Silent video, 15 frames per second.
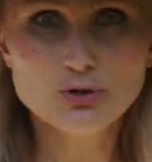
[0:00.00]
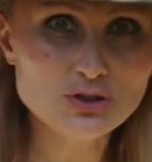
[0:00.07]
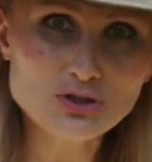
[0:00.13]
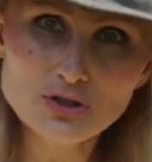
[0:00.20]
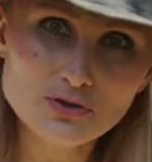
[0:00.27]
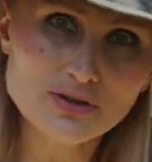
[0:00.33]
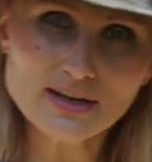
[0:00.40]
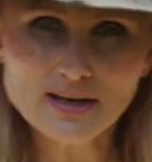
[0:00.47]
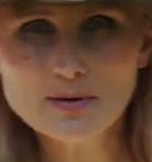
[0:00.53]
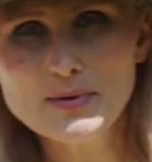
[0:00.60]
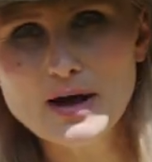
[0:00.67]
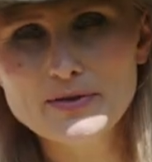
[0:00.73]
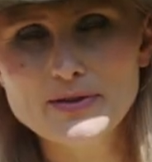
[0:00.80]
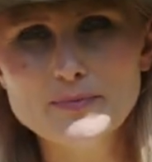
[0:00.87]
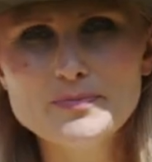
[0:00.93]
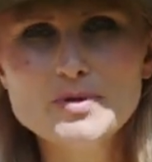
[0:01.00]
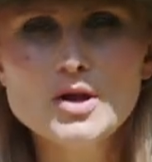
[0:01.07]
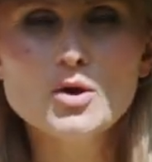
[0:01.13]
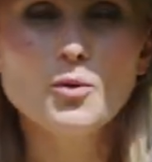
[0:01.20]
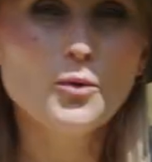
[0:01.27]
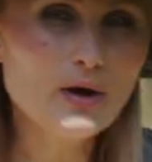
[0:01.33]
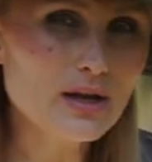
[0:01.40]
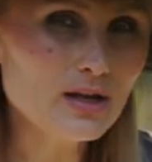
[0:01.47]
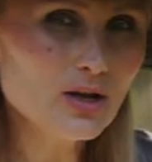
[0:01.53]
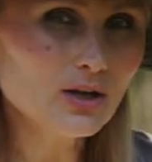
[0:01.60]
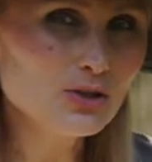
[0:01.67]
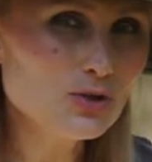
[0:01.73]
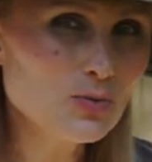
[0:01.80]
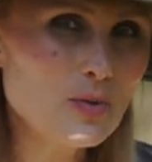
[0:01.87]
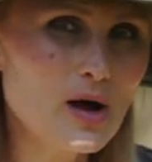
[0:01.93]
What do you think about them? We're
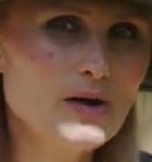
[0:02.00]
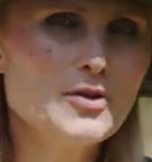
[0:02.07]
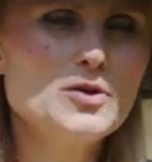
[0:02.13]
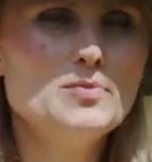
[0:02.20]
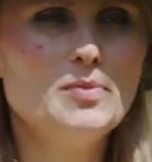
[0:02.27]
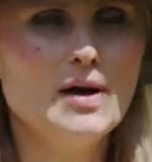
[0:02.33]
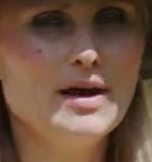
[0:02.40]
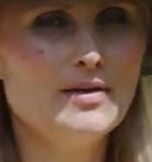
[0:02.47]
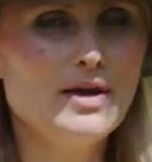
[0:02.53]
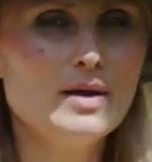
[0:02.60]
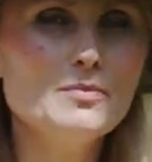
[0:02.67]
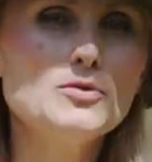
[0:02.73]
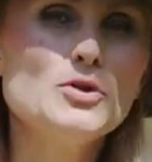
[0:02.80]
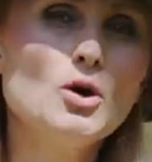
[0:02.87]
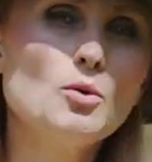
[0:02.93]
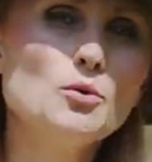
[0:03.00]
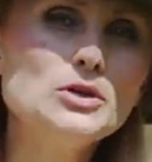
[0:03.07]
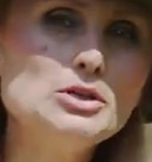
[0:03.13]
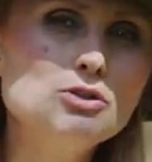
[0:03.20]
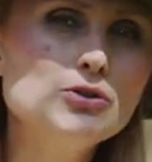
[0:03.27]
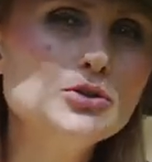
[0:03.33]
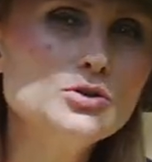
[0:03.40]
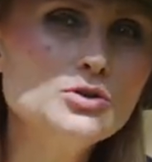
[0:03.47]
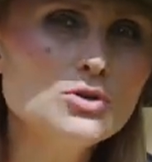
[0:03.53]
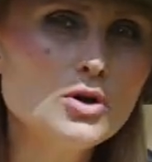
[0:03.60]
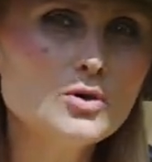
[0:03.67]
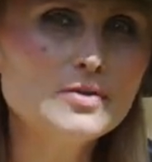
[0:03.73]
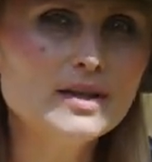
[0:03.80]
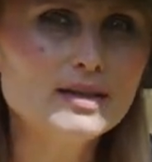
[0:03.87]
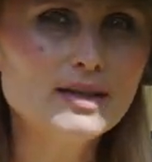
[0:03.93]
not too bothered by them, though we do
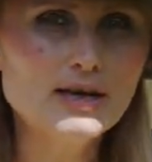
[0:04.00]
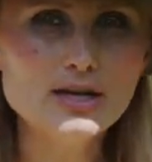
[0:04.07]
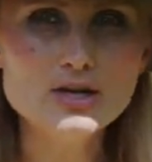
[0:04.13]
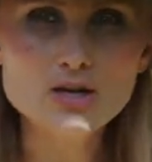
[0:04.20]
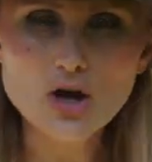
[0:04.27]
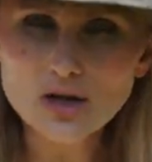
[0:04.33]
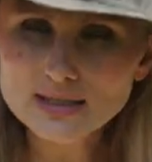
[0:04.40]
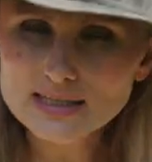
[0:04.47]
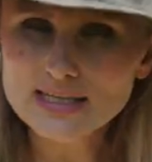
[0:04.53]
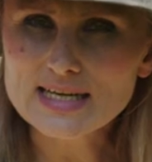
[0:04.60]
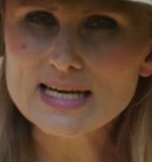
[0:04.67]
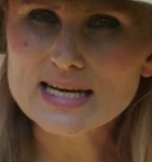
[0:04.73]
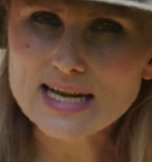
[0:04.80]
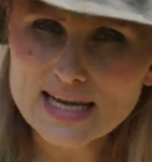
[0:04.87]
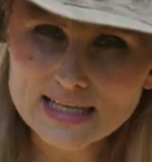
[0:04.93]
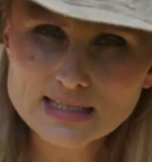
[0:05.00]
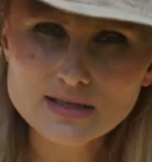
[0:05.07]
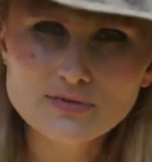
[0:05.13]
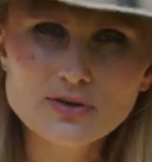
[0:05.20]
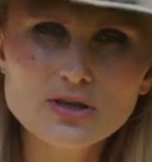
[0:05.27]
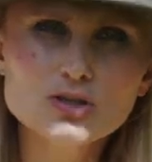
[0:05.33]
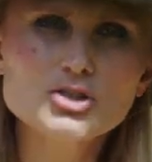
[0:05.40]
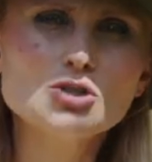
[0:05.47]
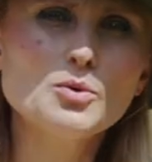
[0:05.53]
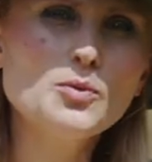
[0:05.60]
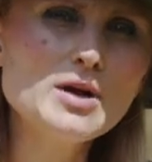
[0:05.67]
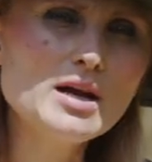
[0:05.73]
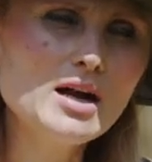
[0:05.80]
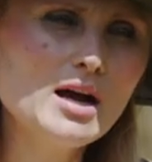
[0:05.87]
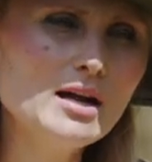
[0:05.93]
know that they're not native here, so
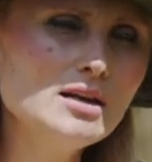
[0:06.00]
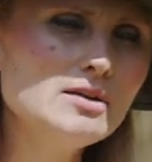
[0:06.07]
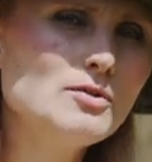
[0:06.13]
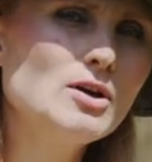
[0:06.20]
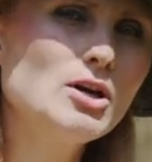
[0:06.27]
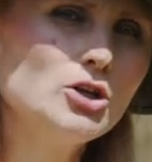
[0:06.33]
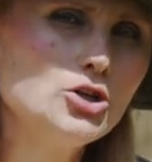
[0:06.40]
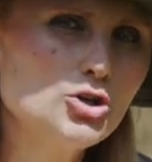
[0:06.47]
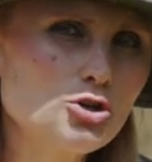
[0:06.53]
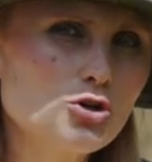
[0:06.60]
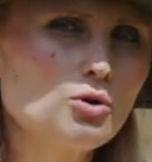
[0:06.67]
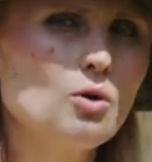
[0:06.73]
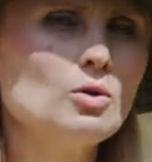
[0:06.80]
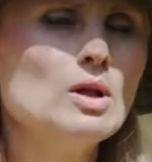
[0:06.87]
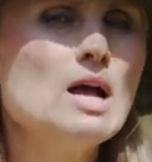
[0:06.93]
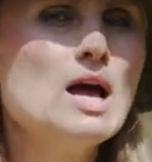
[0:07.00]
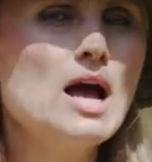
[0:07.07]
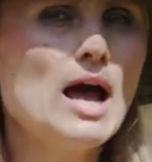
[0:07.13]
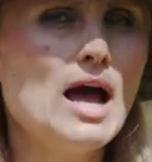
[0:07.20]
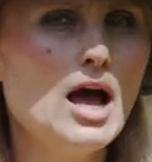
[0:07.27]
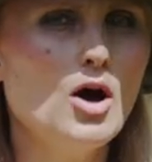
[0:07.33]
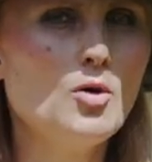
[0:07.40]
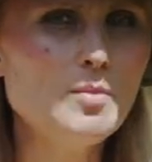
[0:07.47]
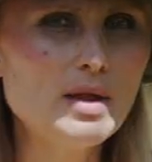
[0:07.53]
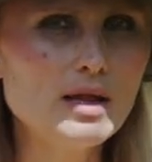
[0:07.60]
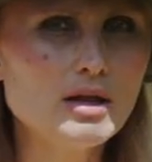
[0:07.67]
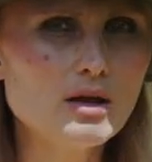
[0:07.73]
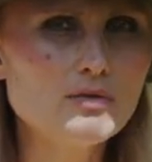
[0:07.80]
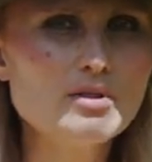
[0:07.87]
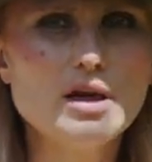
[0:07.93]
we kind of control how
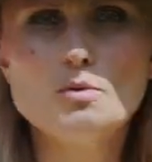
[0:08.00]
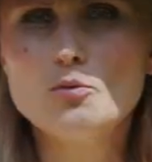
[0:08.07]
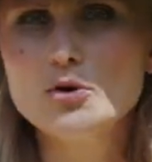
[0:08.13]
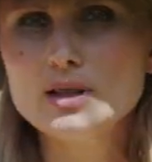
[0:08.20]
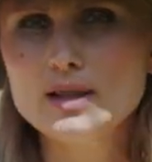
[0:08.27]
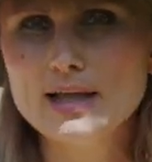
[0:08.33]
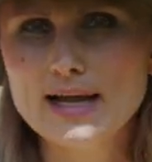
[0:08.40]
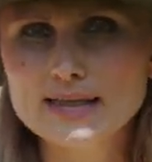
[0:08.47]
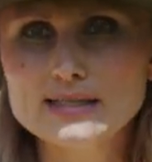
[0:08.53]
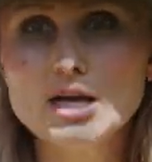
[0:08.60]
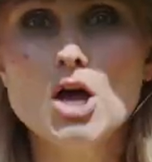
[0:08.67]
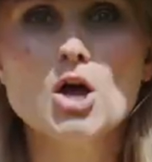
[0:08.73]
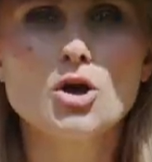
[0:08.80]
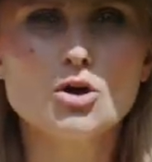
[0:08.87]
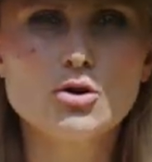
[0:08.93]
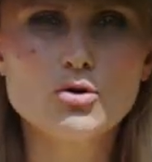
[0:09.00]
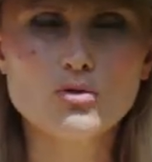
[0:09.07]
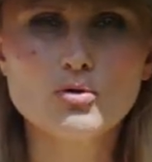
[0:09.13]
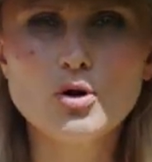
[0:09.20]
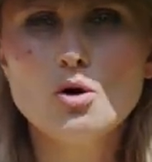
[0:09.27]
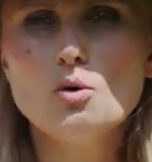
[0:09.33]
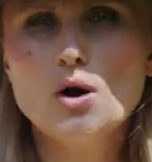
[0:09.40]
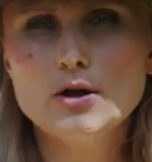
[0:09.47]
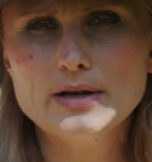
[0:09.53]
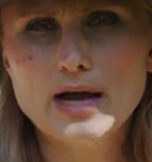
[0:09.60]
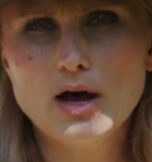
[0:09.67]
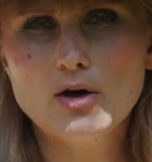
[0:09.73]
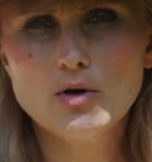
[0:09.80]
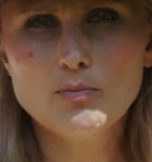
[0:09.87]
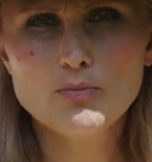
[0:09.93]
many of them we'll let grow on
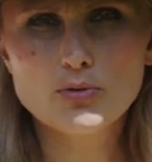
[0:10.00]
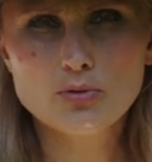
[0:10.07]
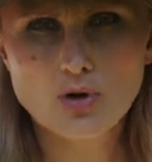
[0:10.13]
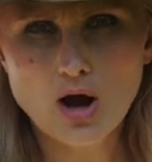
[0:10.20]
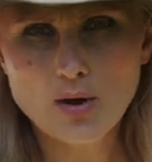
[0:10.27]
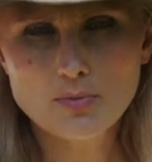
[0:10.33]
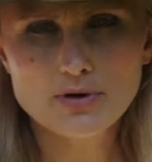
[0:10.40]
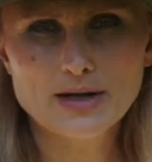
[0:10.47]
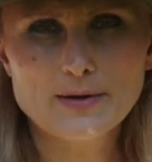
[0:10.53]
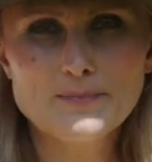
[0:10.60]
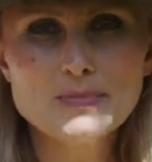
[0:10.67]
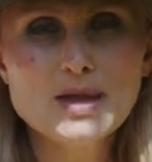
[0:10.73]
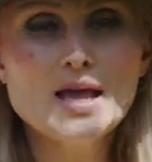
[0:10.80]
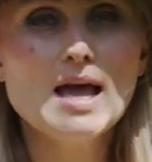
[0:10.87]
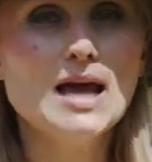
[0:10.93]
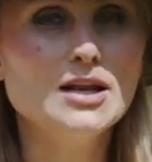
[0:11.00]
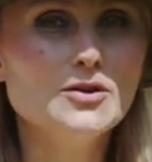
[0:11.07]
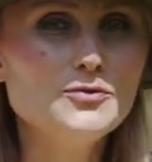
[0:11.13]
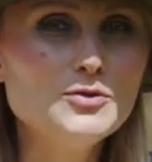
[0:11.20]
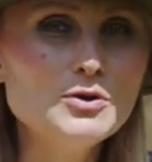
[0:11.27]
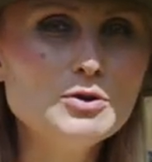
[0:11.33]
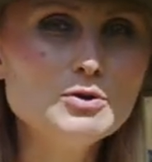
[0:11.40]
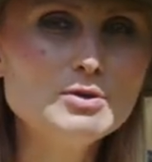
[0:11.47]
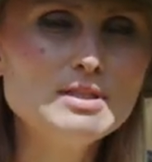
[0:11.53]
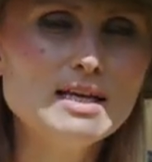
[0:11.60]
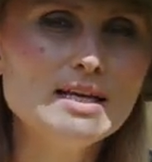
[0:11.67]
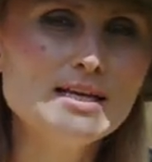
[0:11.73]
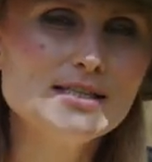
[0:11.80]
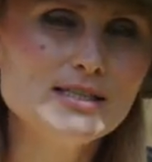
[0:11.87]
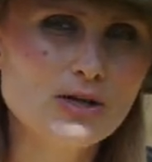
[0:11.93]
our property. And a few
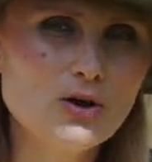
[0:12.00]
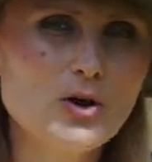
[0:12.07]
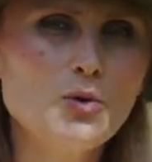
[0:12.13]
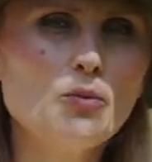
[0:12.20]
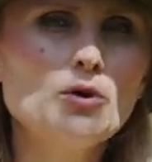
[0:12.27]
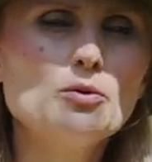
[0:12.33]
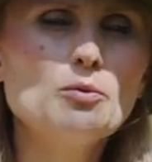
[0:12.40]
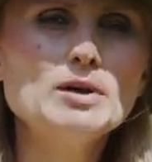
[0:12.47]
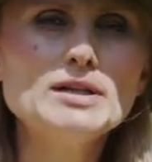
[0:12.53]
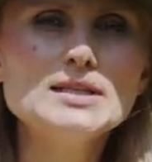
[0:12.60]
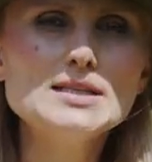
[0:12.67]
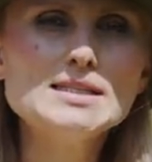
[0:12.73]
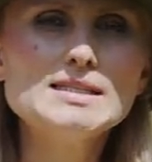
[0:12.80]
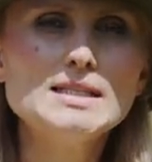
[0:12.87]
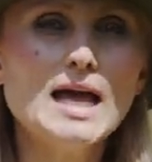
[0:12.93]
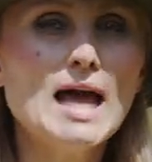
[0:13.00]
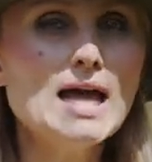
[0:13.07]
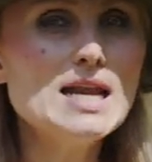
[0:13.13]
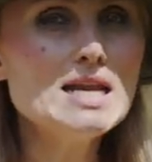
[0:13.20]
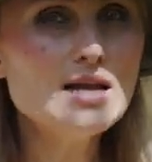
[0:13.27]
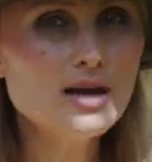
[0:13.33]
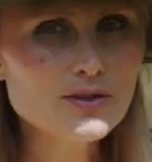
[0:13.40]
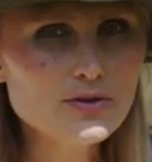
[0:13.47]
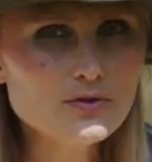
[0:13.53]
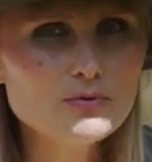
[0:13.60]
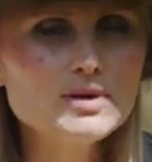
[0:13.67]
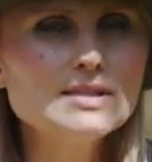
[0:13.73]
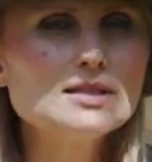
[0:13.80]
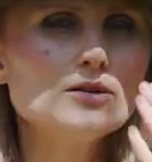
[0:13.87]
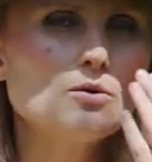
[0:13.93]
days ago, we witnessed another
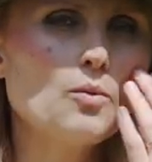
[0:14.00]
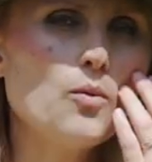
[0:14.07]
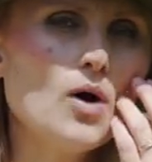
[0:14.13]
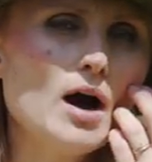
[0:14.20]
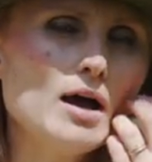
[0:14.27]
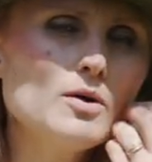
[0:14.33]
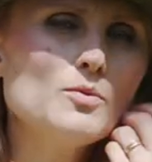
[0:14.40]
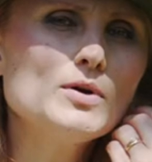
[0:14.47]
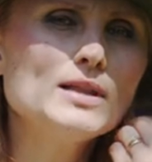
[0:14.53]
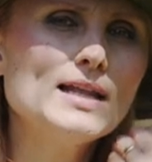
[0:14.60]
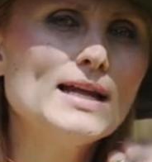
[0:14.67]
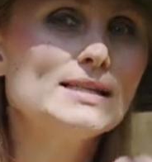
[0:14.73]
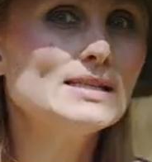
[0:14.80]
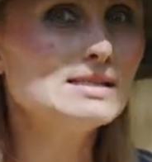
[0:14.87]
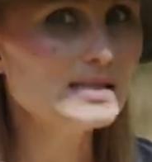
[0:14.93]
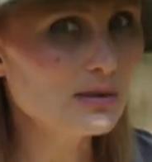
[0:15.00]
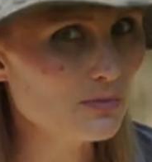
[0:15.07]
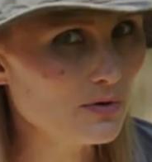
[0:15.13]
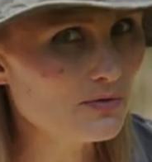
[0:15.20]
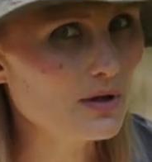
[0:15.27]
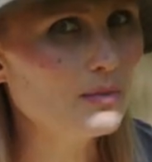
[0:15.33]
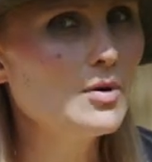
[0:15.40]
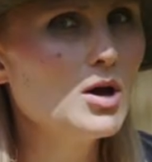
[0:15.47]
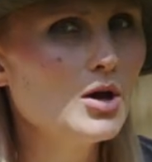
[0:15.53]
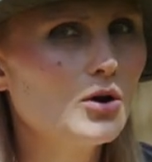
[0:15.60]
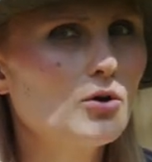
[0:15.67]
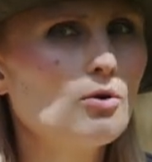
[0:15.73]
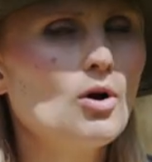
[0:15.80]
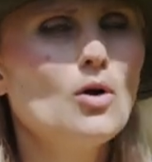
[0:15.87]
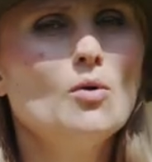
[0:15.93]
reason why we let some of them
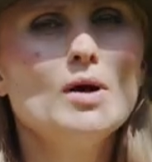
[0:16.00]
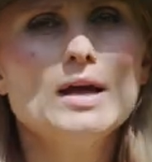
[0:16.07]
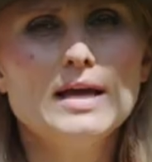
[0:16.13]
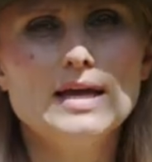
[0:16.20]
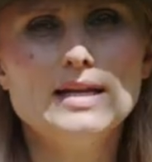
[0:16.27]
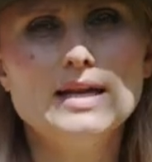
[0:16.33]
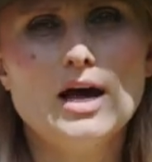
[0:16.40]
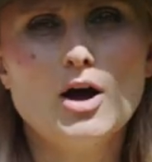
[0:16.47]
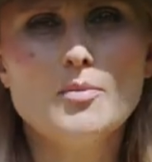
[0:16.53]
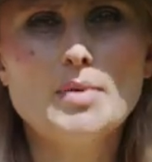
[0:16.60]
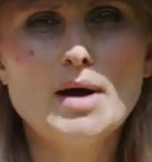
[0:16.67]
grow in our